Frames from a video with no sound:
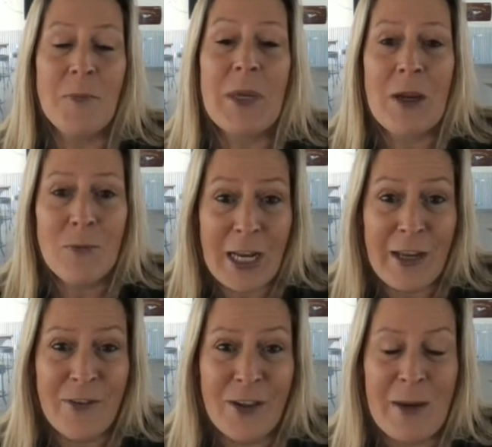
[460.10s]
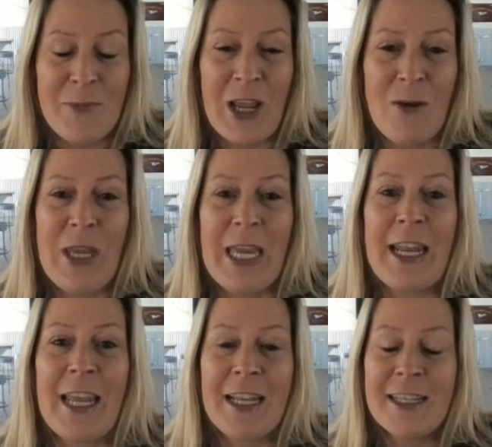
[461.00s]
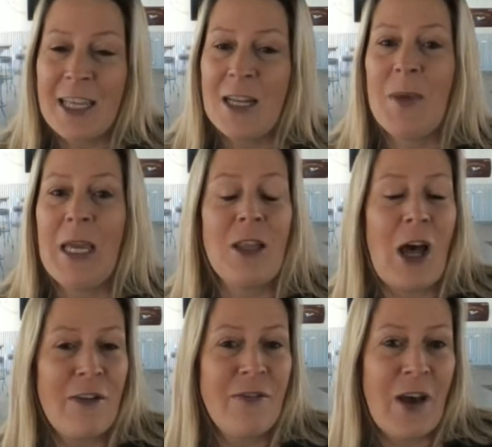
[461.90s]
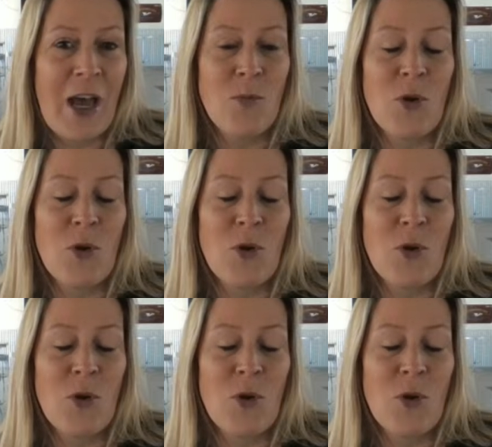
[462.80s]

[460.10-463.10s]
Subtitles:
Get ready for Labor Day weekend. It is going to be a lot of fun.